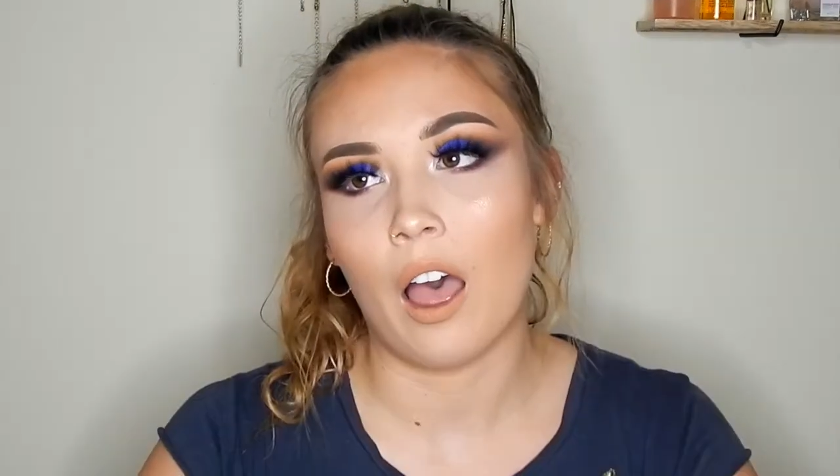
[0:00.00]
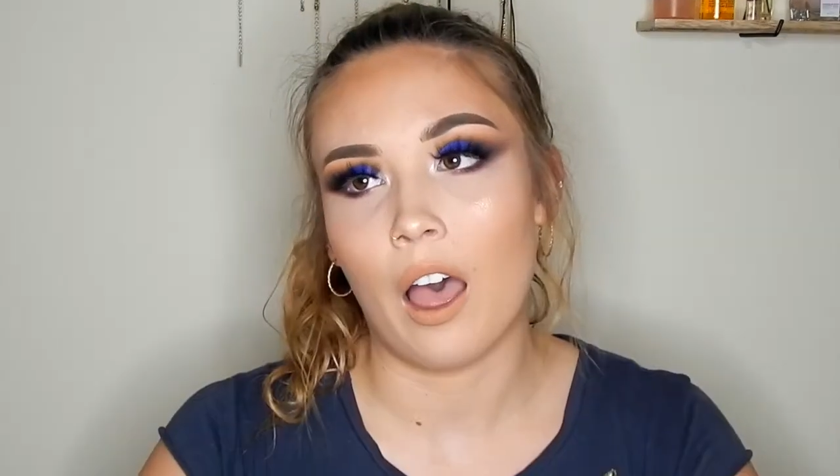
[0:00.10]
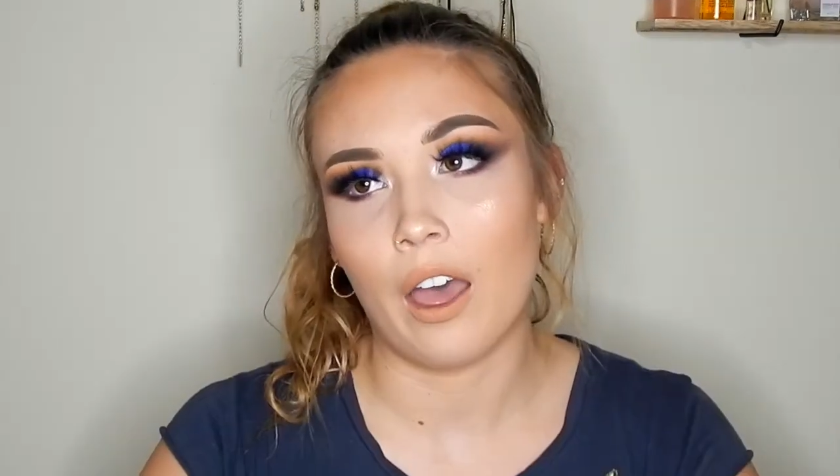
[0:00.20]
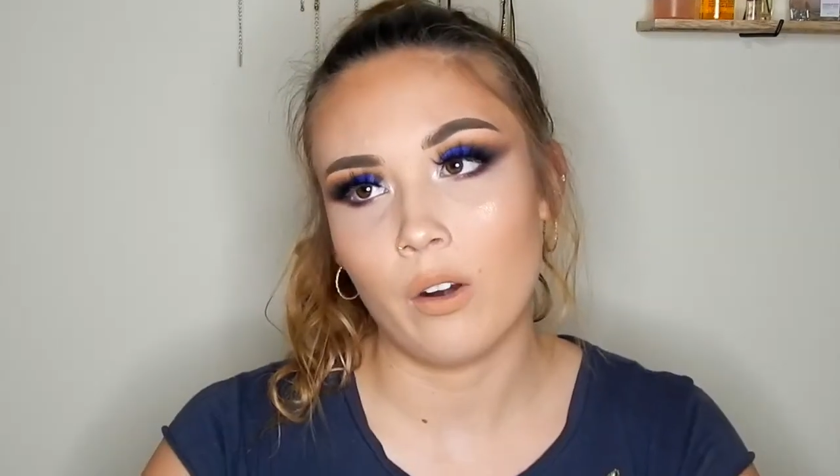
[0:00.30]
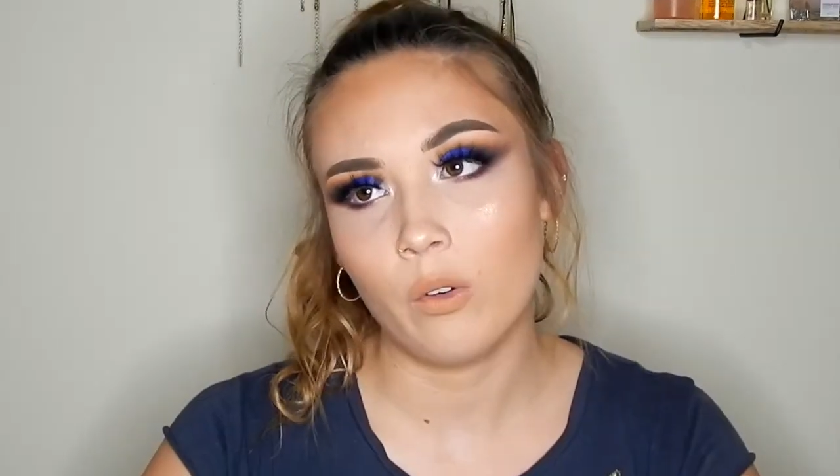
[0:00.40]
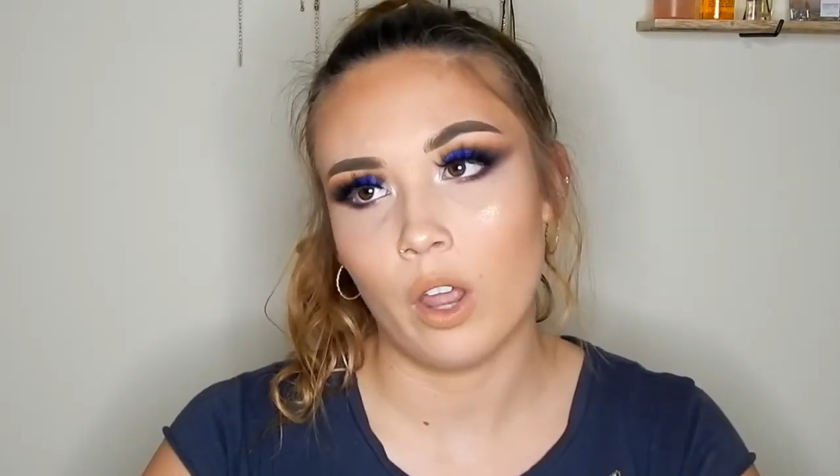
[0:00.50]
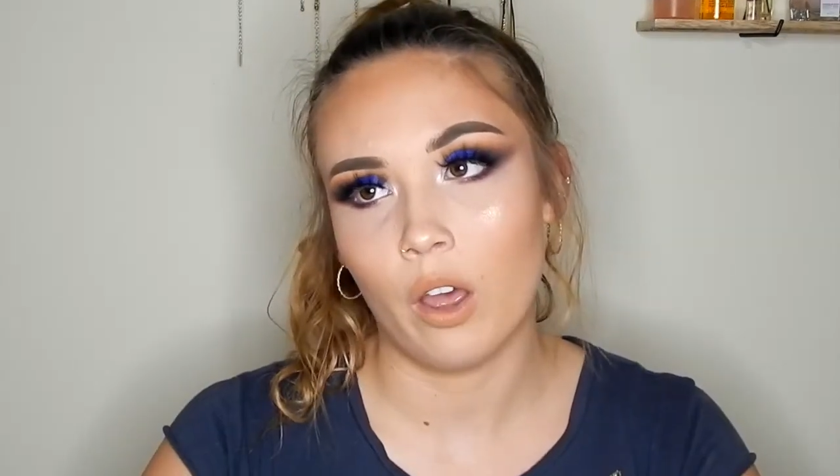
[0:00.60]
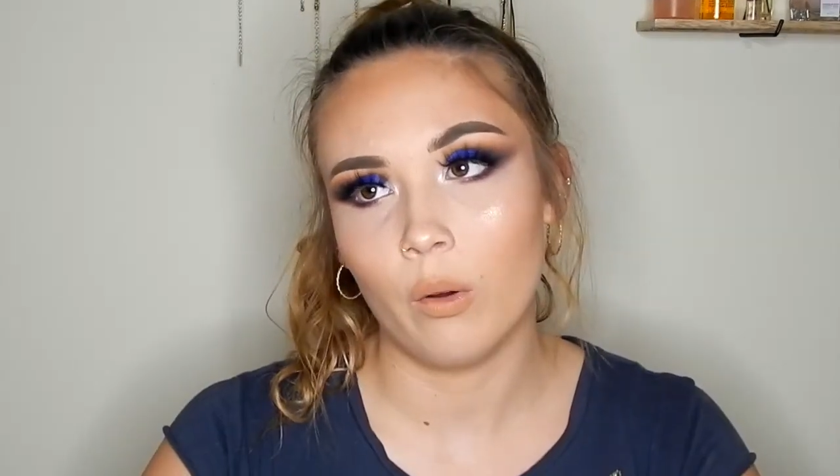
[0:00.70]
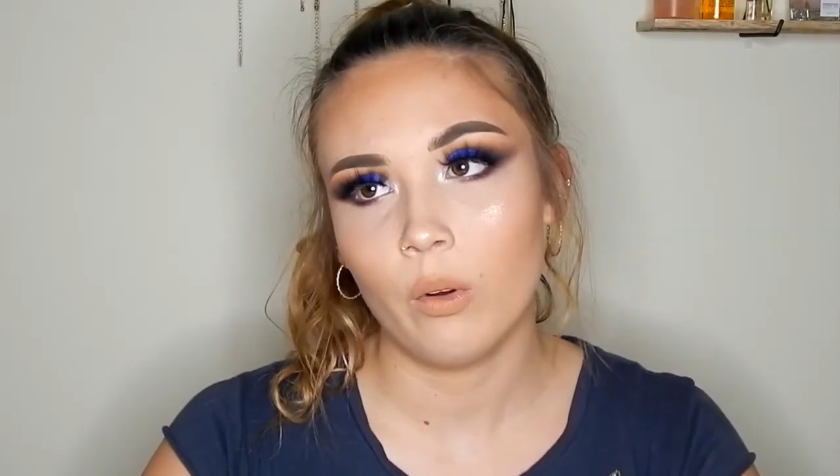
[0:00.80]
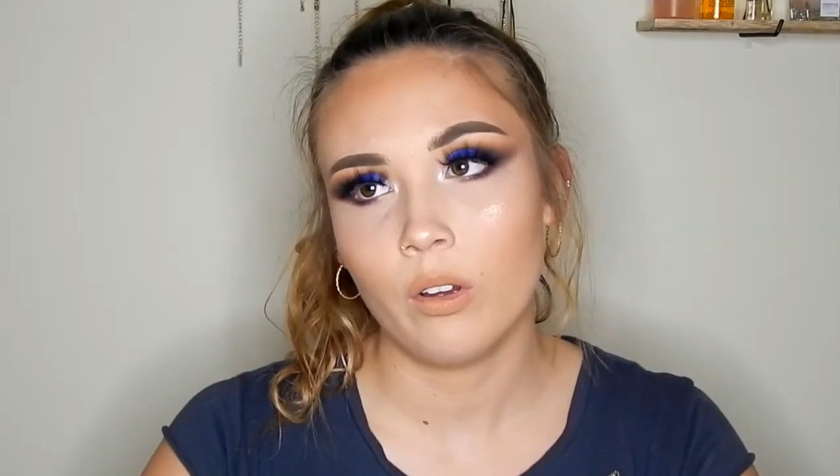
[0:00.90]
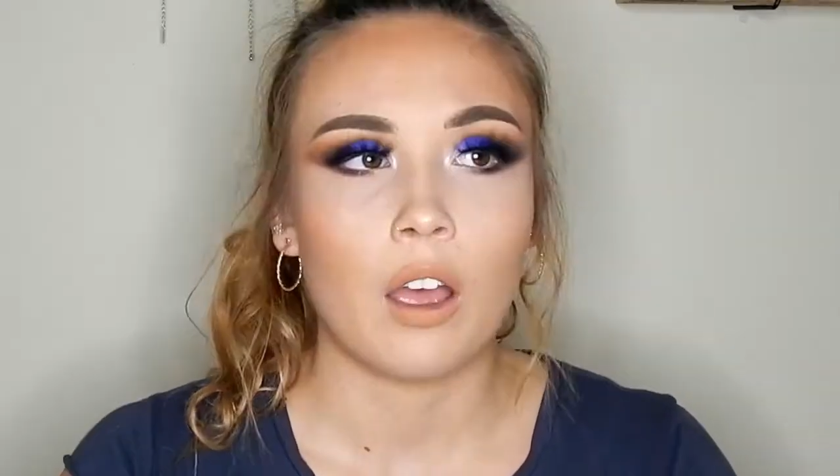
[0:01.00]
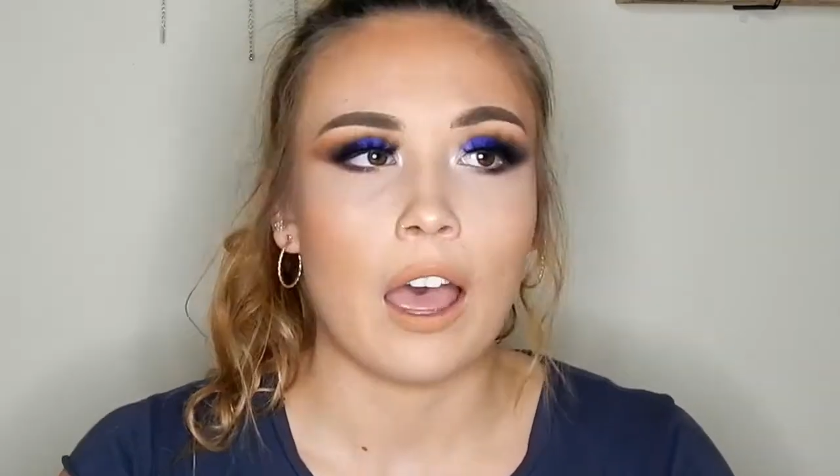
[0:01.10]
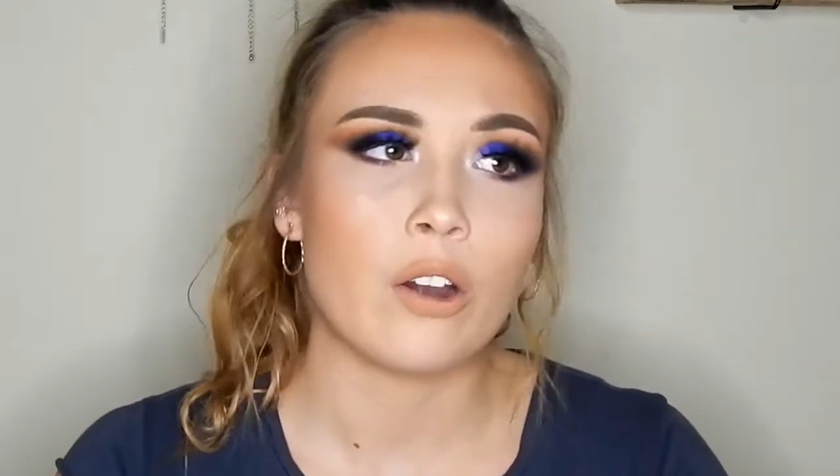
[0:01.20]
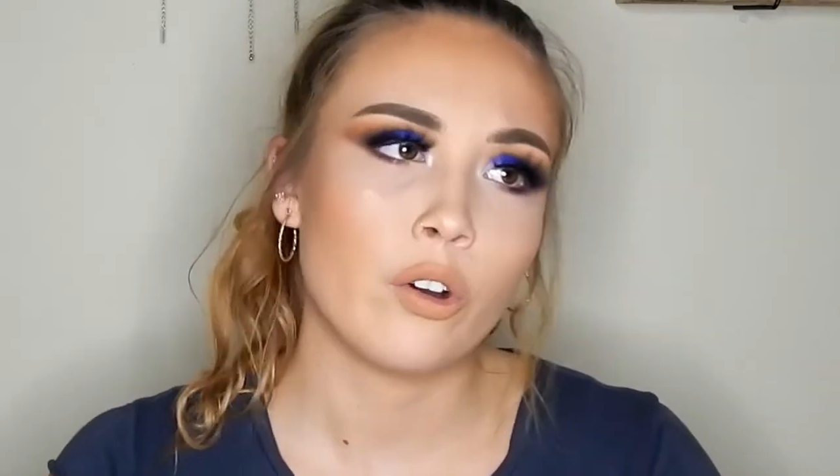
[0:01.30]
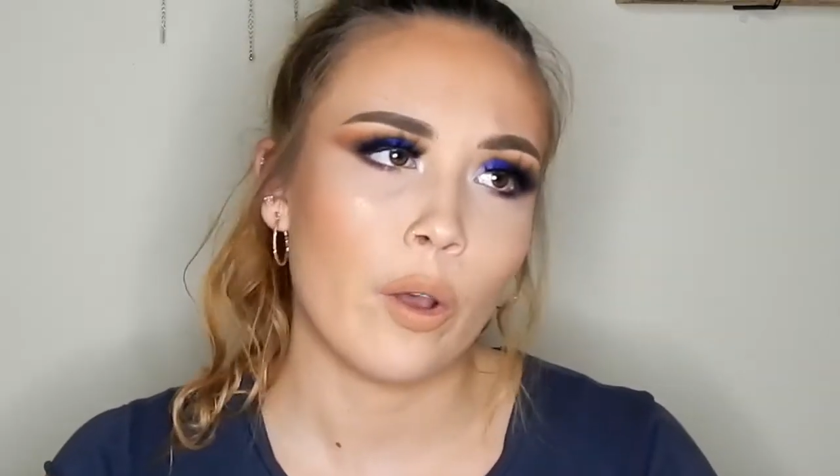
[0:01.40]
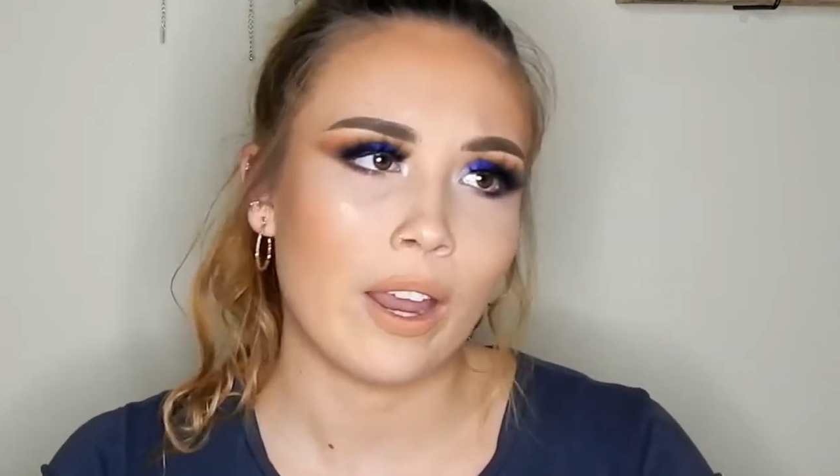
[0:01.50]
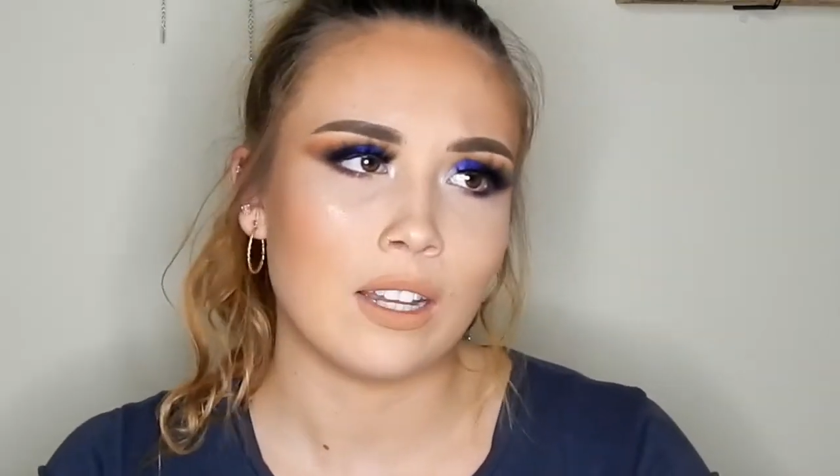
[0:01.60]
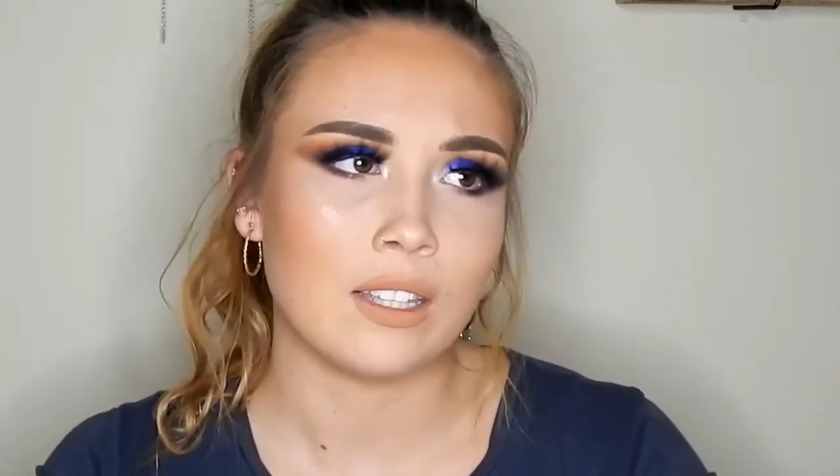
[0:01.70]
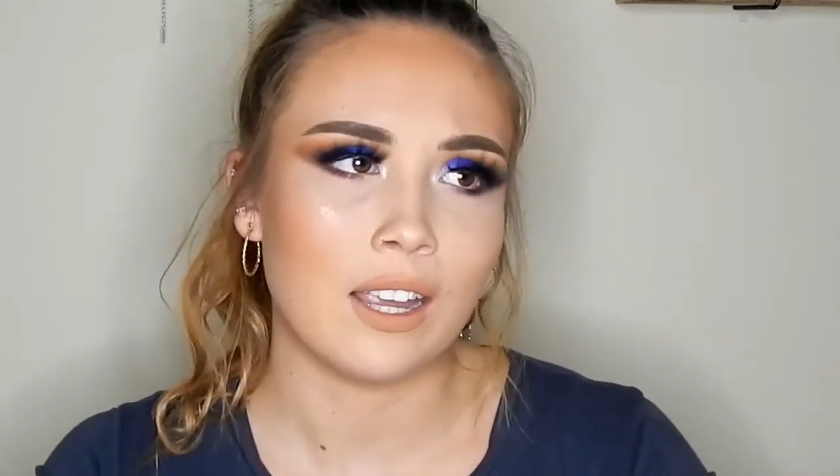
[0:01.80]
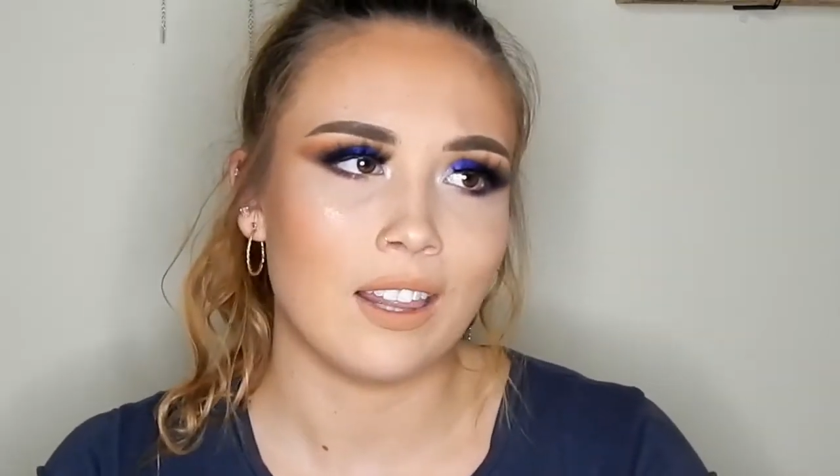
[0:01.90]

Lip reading: I don't know how to say